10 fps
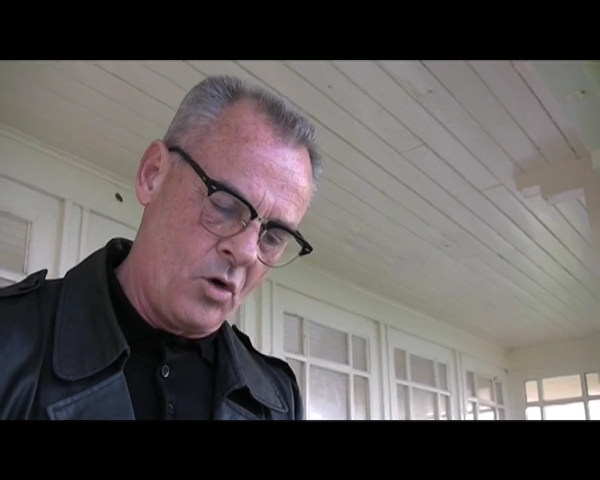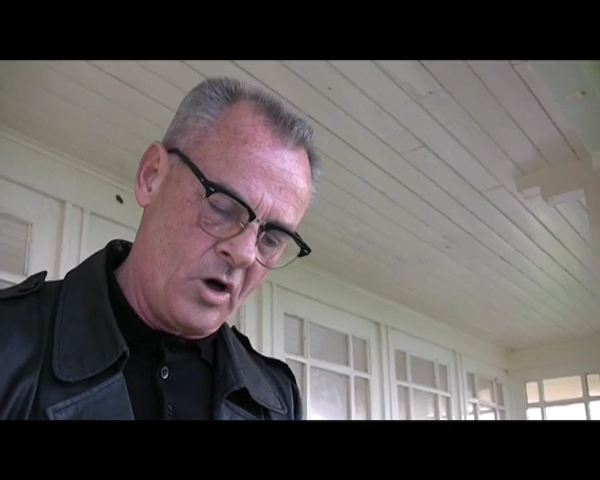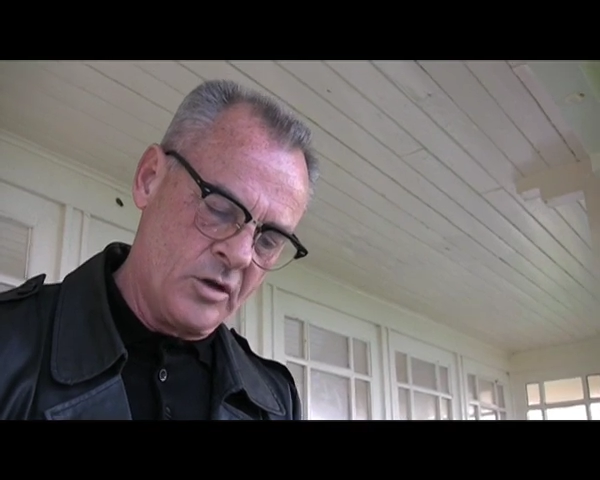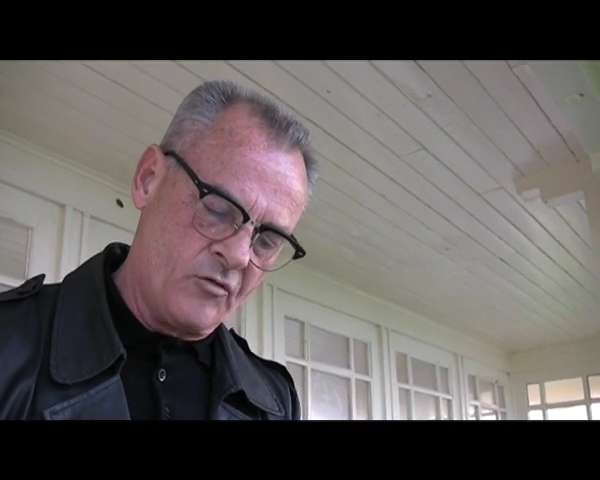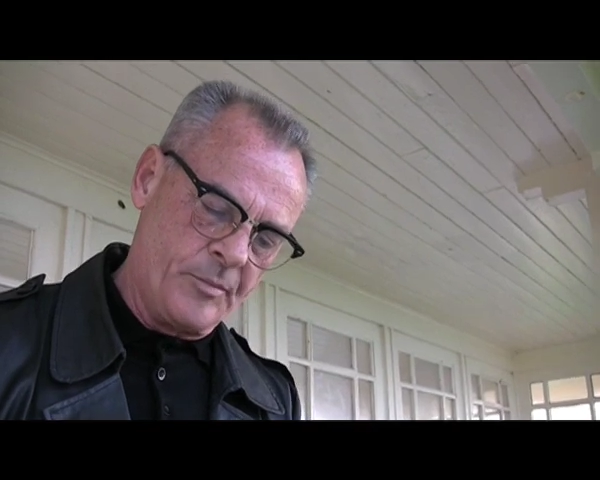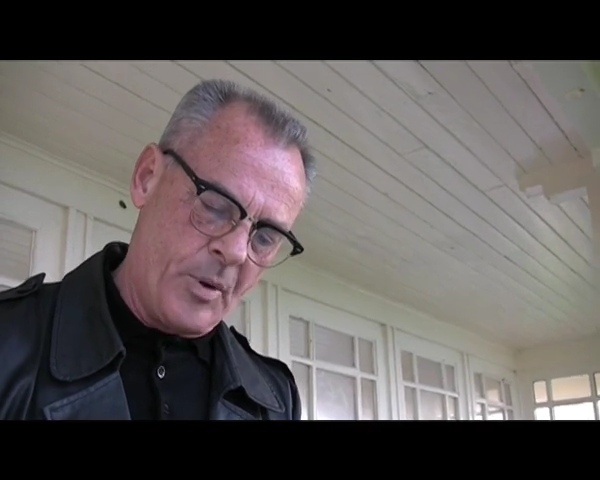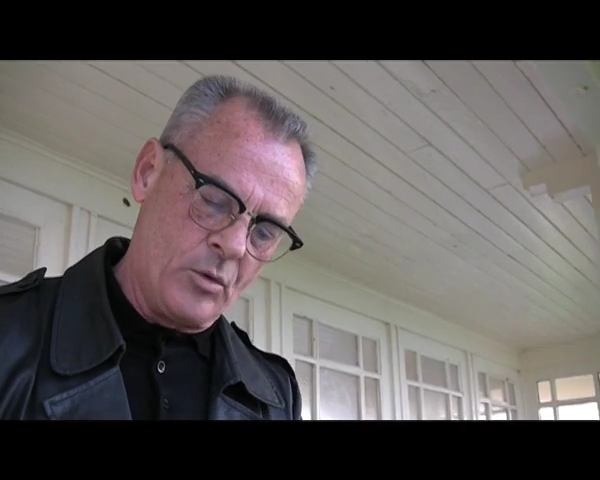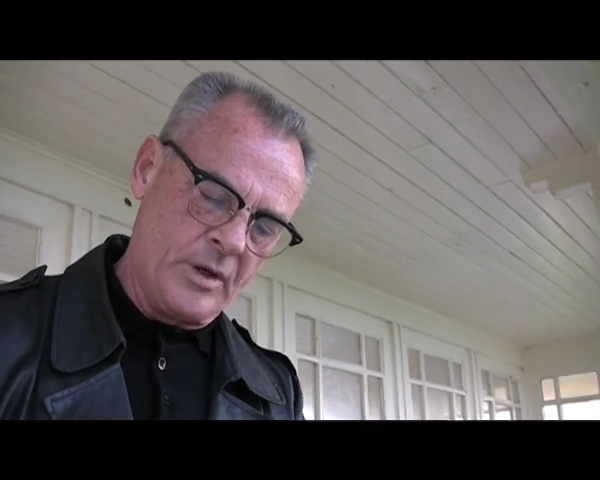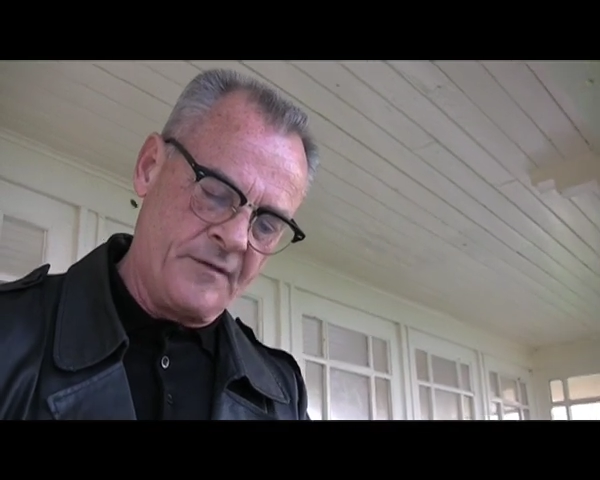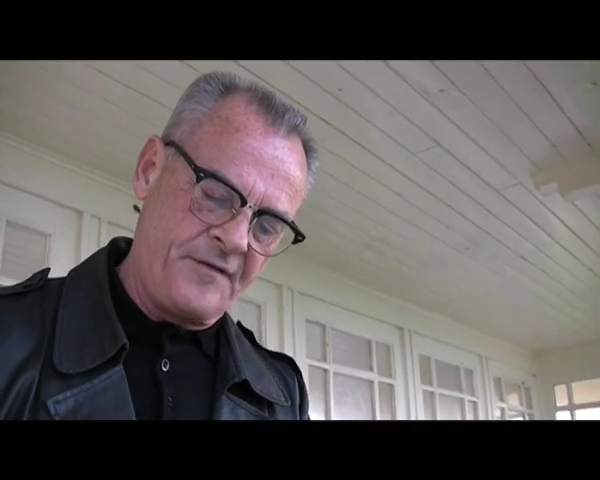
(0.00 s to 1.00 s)
on the
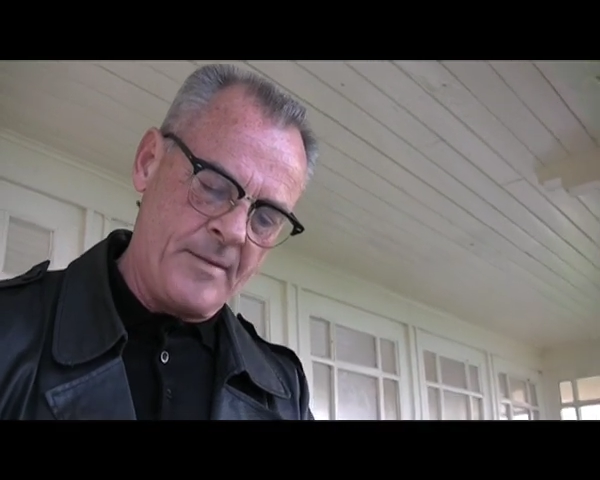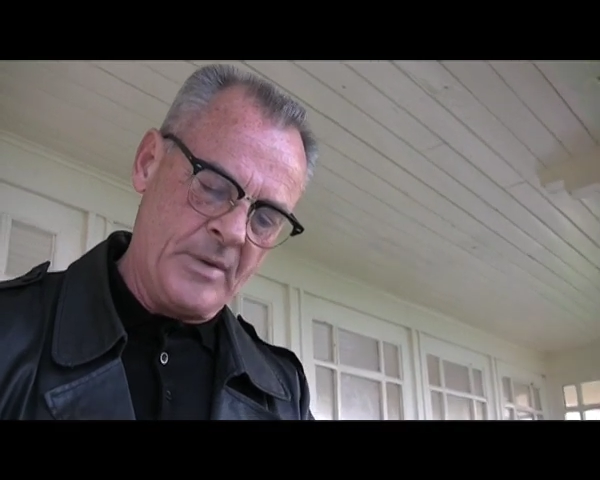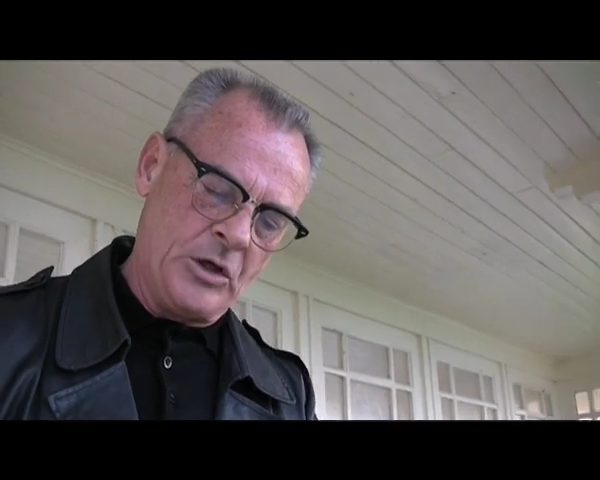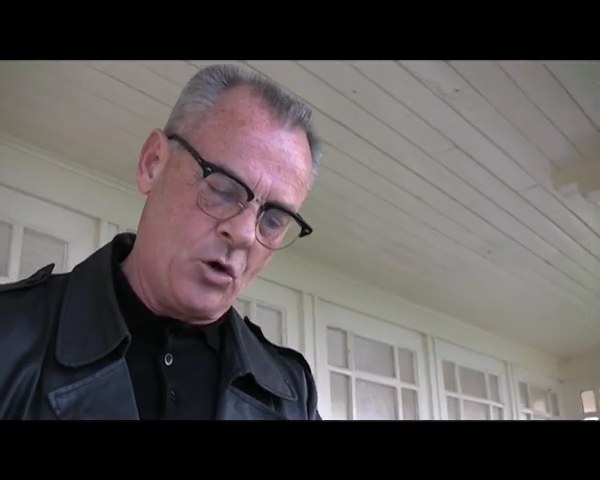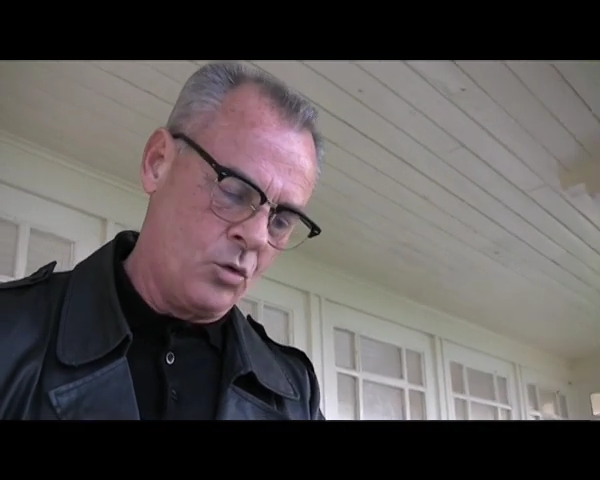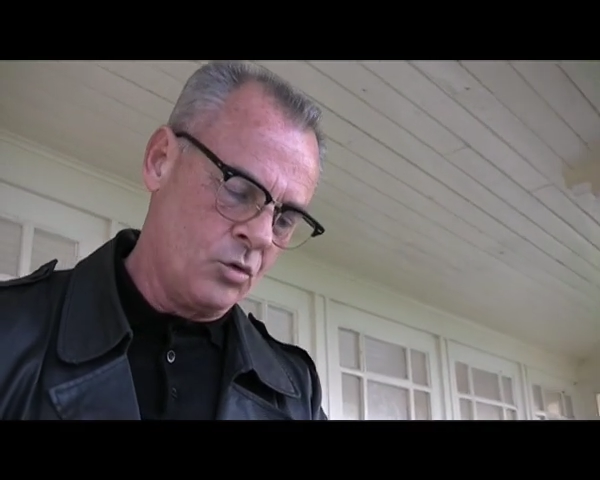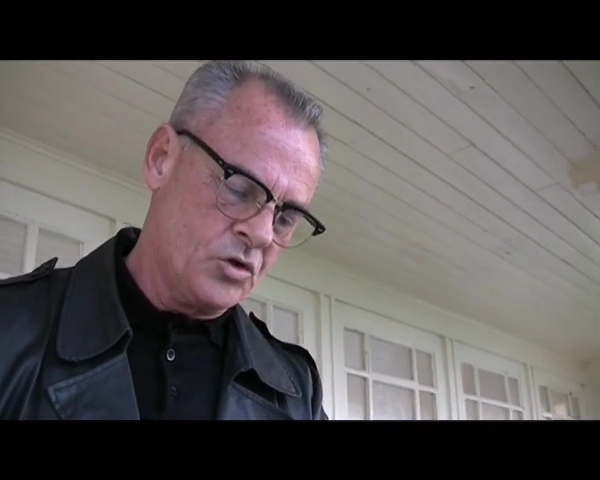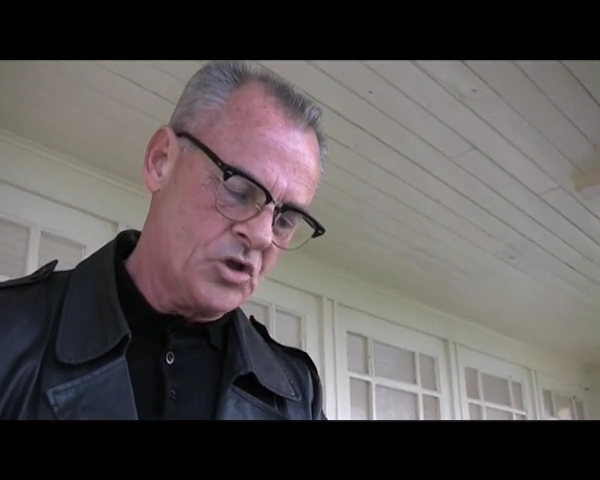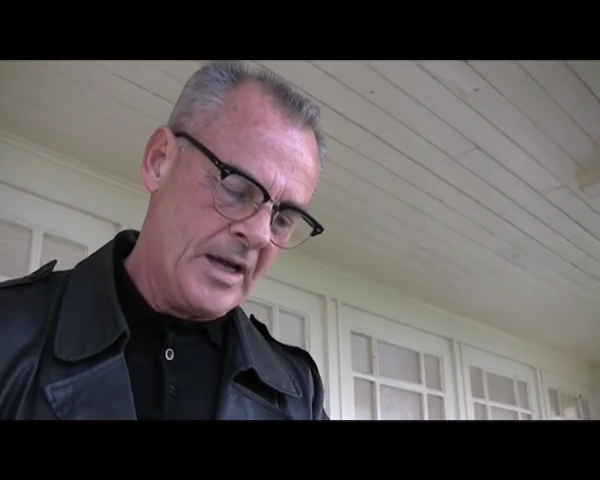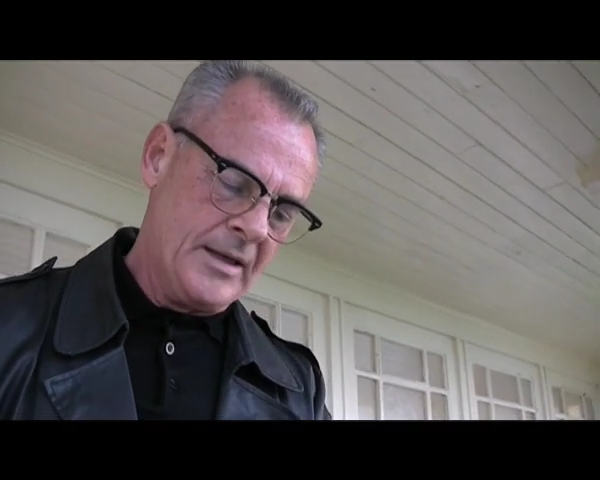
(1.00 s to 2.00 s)
reporting of family courts